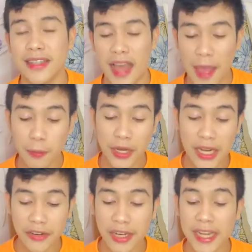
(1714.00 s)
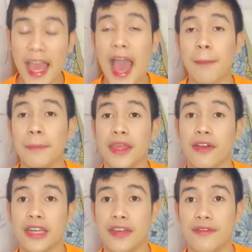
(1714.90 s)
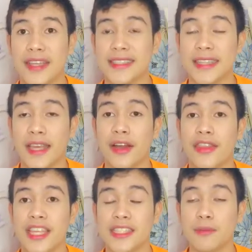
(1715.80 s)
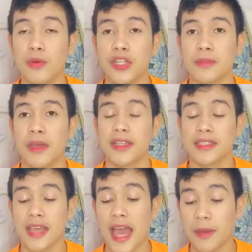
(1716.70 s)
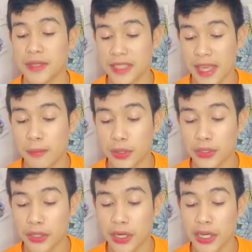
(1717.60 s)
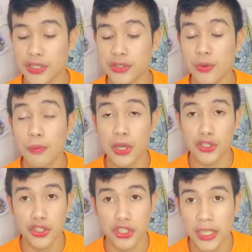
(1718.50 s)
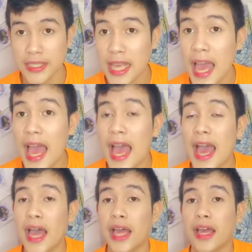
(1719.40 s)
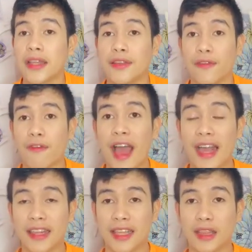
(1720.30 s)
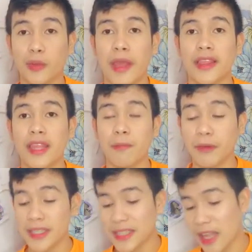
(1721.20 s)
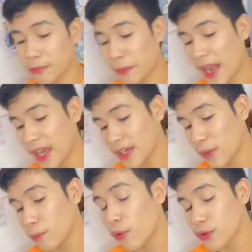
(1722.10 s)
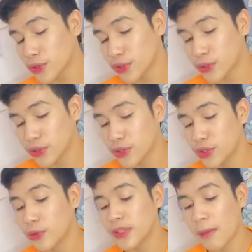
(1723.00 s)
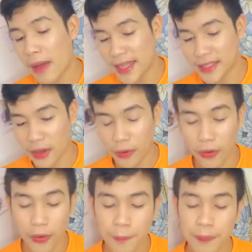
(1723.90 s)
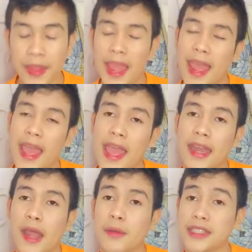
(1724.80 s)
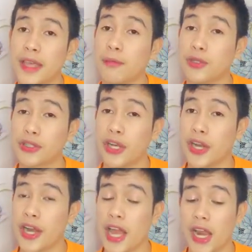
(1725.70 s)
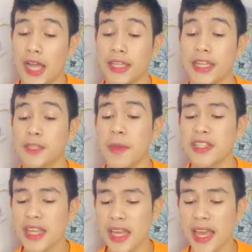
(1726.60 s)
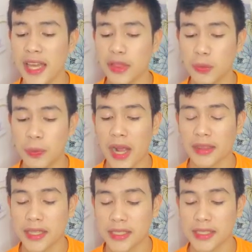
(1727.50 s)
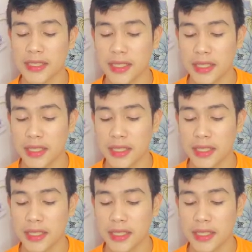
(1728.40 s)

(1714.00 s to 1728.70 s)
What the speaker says: I'm really, really happy on investing on these books because I was able to learn so much just the fact that 20% pa lang ng books yung nabasa ko, and I was able to learn a lot. And especially, I get to practice